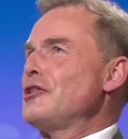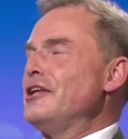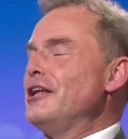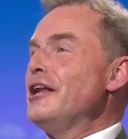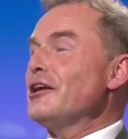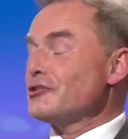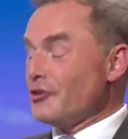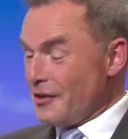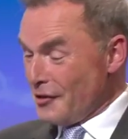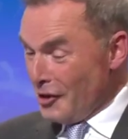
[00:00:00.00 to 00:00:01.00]
The
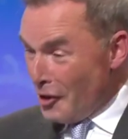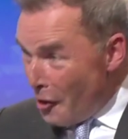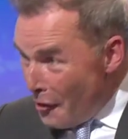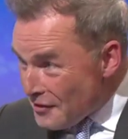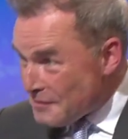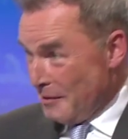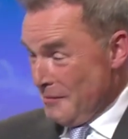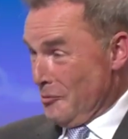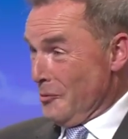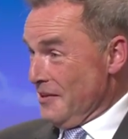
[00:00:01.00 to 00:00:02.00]
electorate are the last
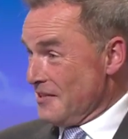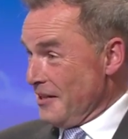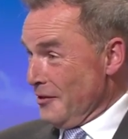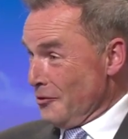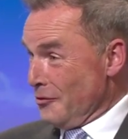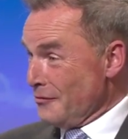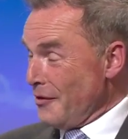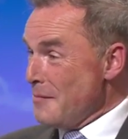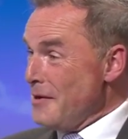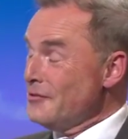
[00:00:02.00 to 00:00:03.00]
people we're scared of.
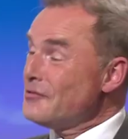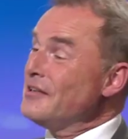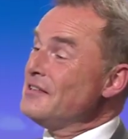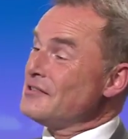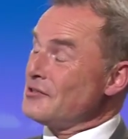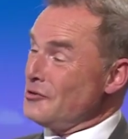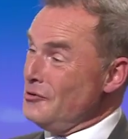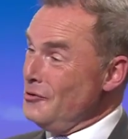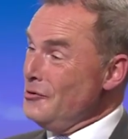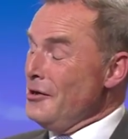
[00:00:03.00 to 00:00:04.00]
I mean, the thing is
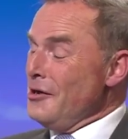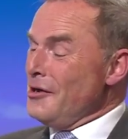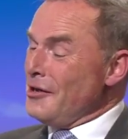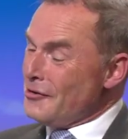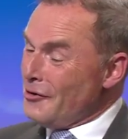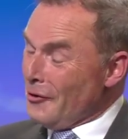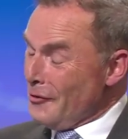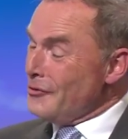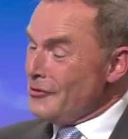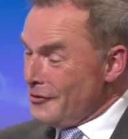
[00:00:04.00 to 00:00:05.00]
that you
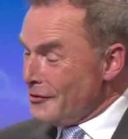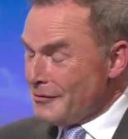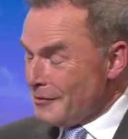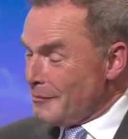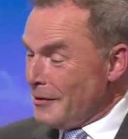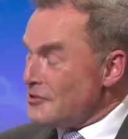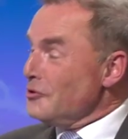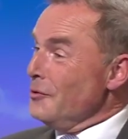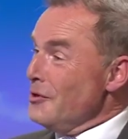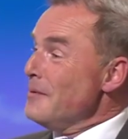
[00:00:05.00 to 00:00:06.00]
know, bless
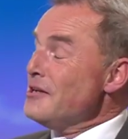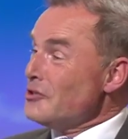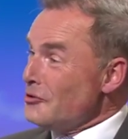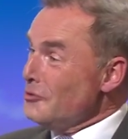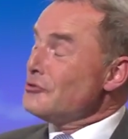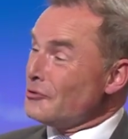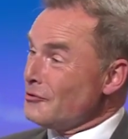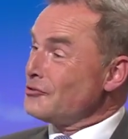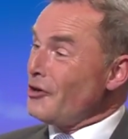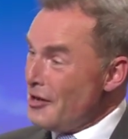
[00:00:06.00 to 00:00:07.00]
you in the media, you sort
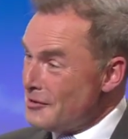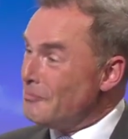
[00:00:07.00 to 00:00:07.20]
of try to